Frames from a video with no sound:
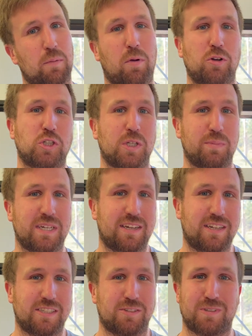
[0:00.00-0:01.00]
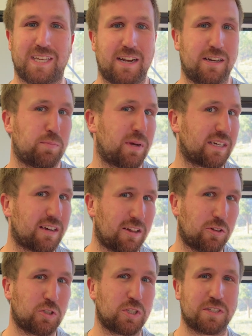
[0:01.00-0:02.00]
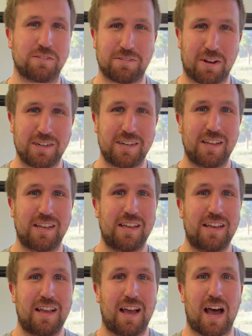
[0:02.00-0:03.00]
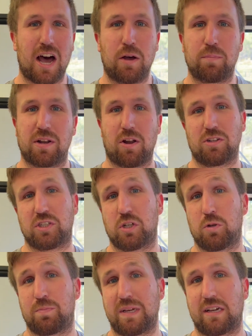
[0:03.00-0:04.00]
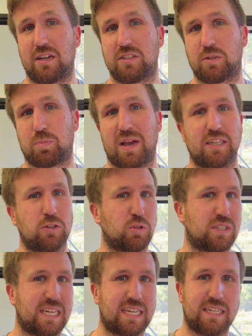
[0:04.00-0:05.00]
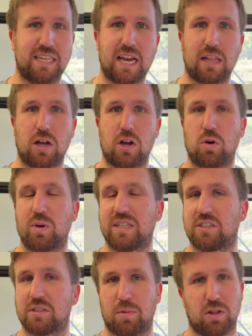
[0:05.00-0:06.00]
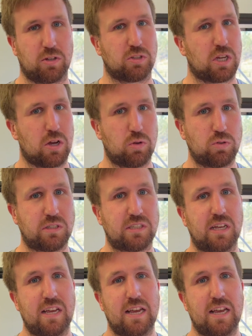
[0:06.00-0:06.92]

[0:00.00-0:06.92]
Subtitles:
partially because getting to pick colors is fun, but also because by using yellow and some other tones,